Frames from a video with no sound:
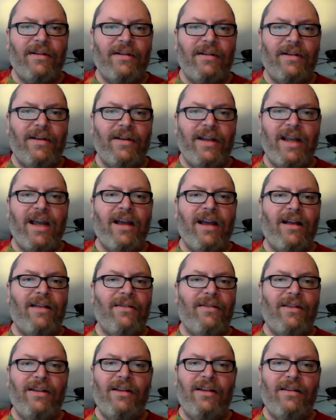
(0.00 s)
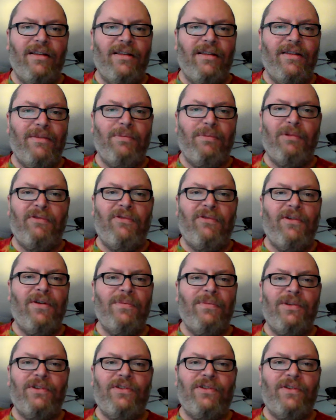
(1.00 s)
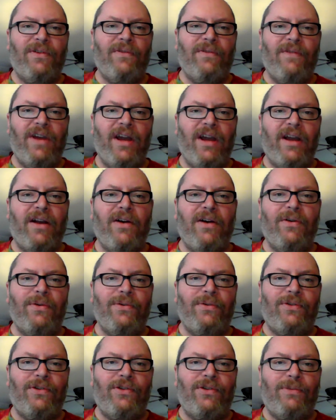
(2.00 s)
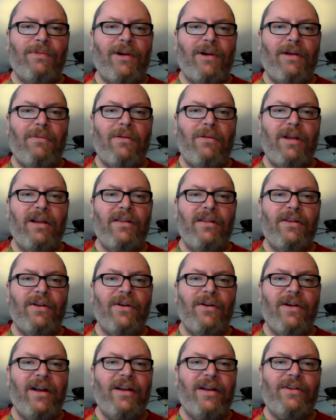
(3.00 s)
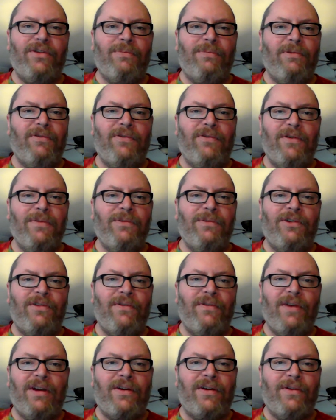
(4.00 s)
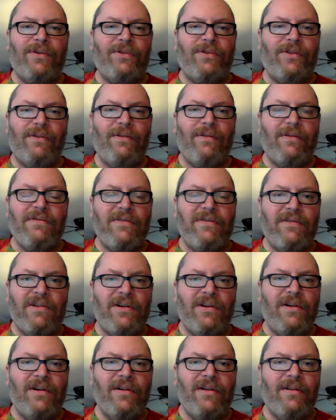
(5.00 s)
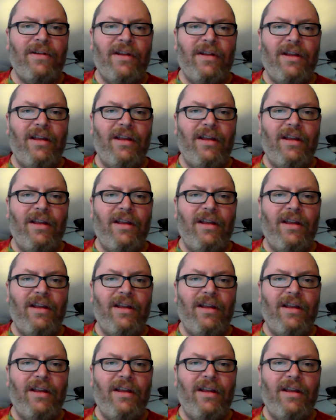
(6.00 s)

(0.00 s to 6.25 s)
yeah, the performance of Echoes is probably the greatest performance of Echoes I've ever heard,